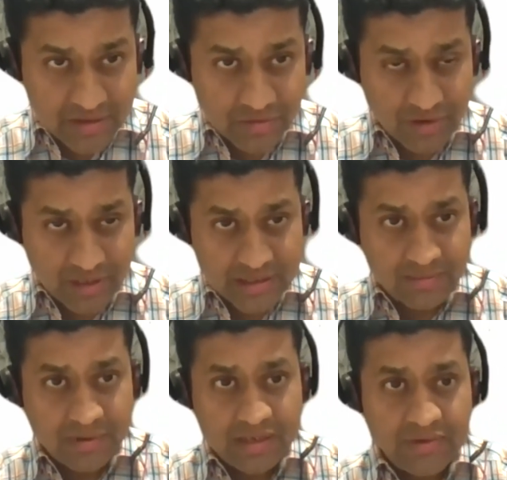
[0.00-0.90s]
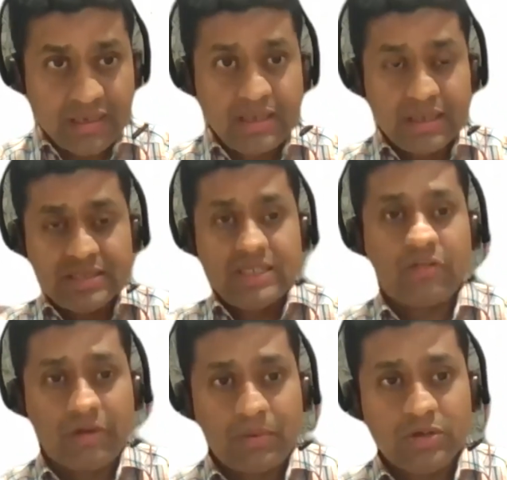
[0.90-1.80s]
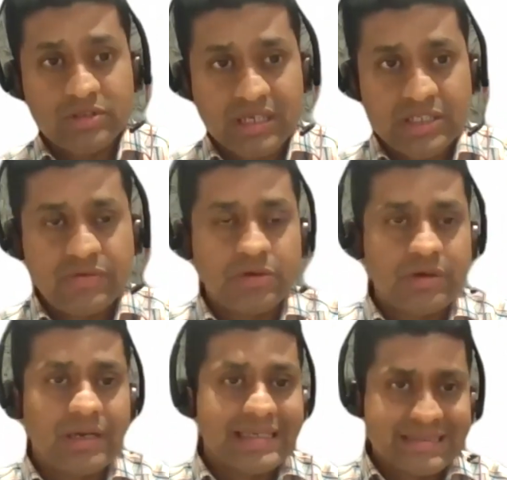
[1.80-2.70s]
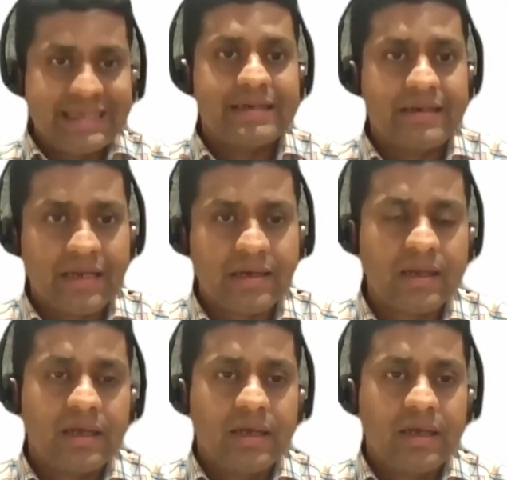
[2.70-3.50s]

So for example, even in the sea of hepatocytes, we could nicely detect